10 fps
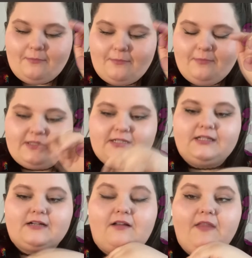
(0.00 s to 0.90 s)
about to
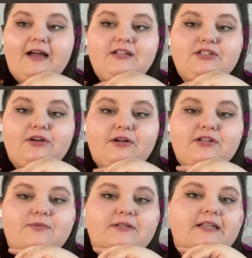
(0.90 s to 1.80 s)
click on that. So I just
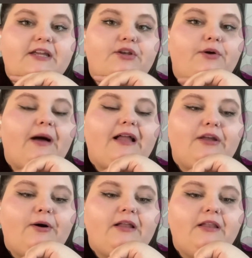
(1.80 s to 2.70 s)
wanted to let you know,
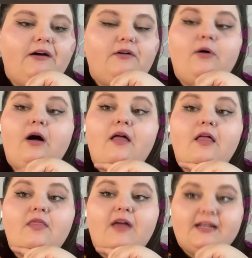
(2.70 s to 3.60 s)
hello.
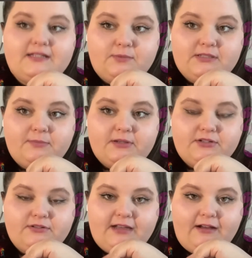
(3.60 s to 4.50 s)
That is what's about to go
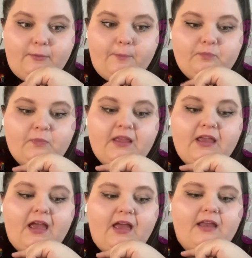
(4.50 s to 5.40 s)
down.
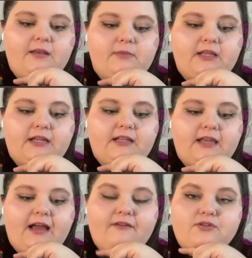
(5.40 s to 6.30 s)
And immediately
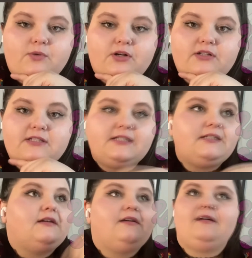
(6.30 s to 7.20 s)
afterwards,
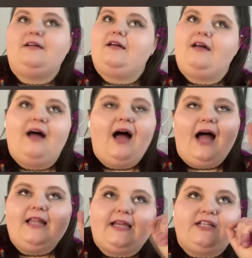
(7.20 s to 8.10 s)
I
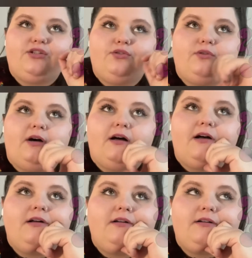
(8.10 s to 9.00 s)
like to
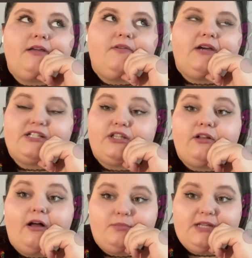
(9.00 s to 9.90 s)
give you guys a little
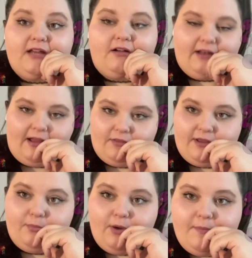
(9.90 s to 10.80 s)
update on how the
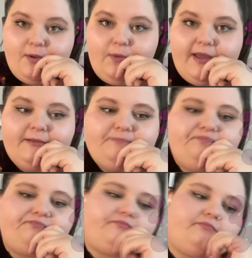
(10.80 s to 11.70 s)
appointment went.
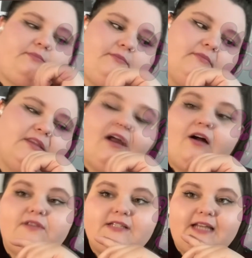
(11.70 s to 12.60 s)

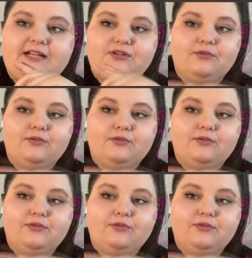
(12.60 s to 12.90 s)
Obviously, I don't.